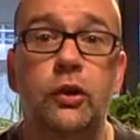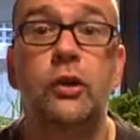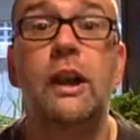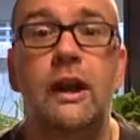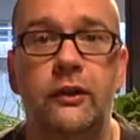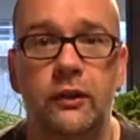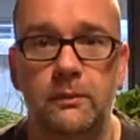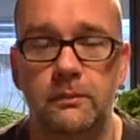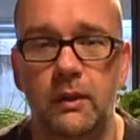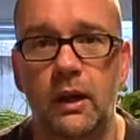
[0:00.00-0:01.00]
good
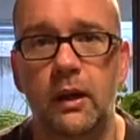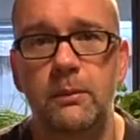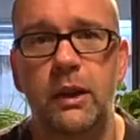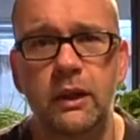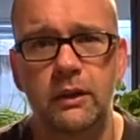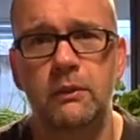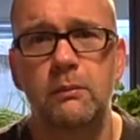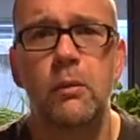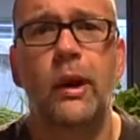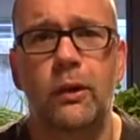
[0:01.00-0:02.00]
lesson, but in
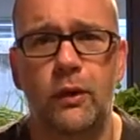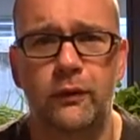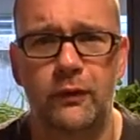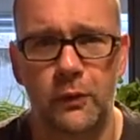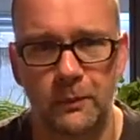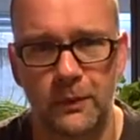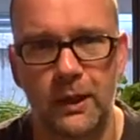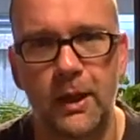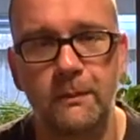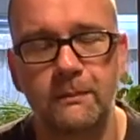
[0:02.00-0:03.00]
micro form,
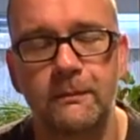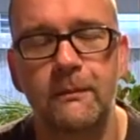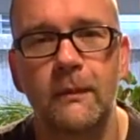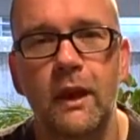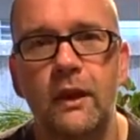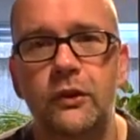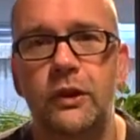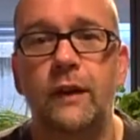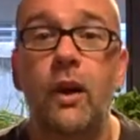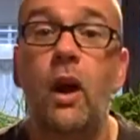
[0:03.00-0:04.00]
okay? So
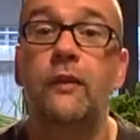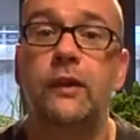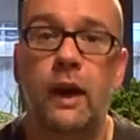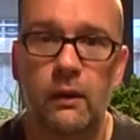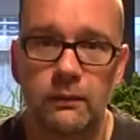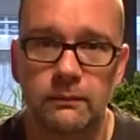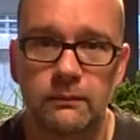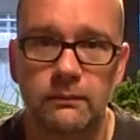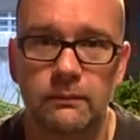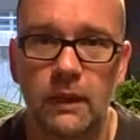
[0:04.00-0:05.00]
you have half an hour.
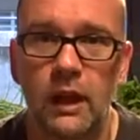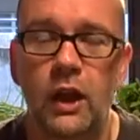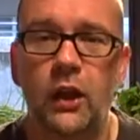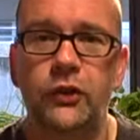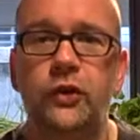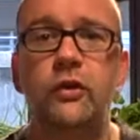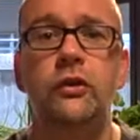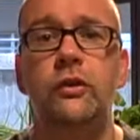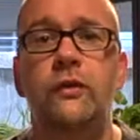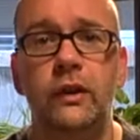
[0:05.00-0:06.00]
As soon
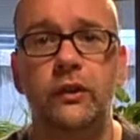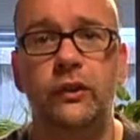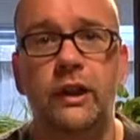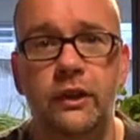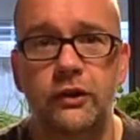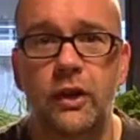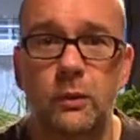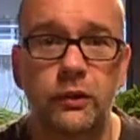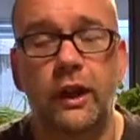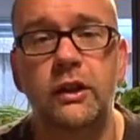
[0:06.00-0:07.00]
as you finish teaching, I
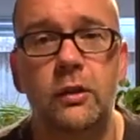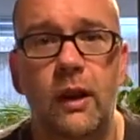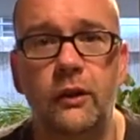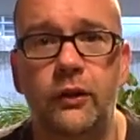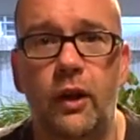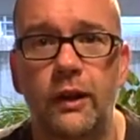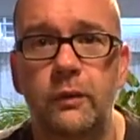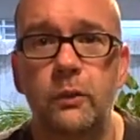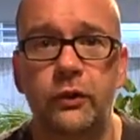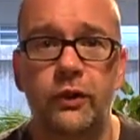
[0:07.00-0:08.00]
will take you outside
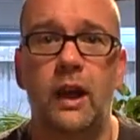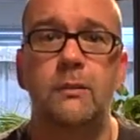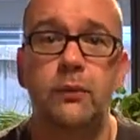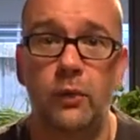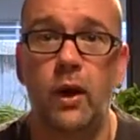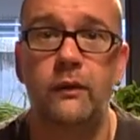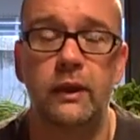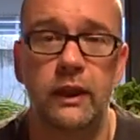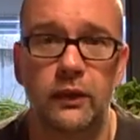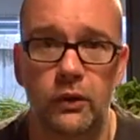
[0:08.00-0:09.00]
and we'll stand
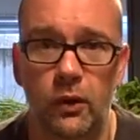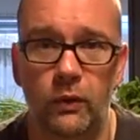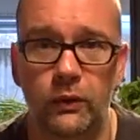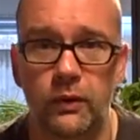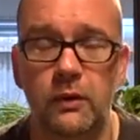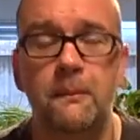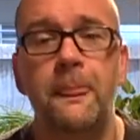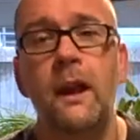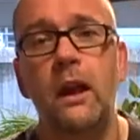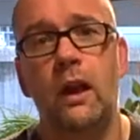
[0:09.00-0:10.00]
privately in the corridor
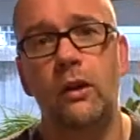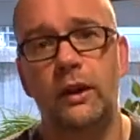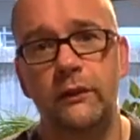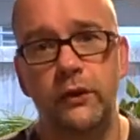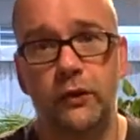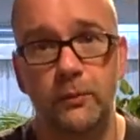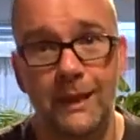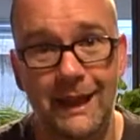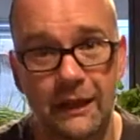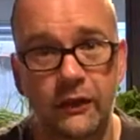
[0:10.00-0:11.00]
and I'll give you some
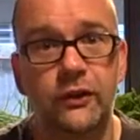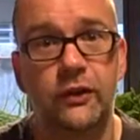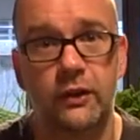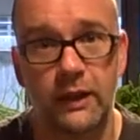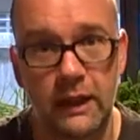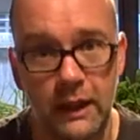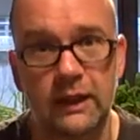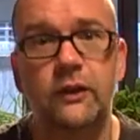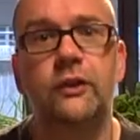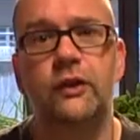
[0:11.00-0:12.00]
instant
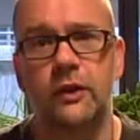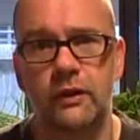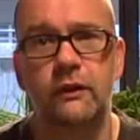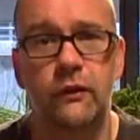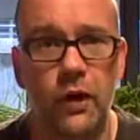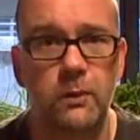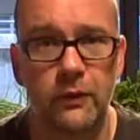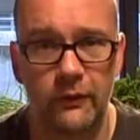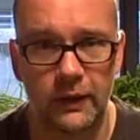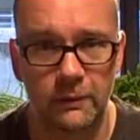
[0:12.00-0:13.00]
verbal
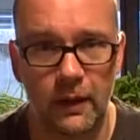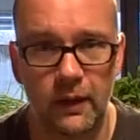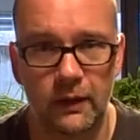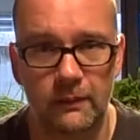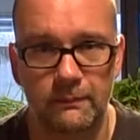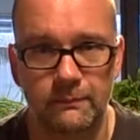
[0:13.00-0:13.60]
feedback.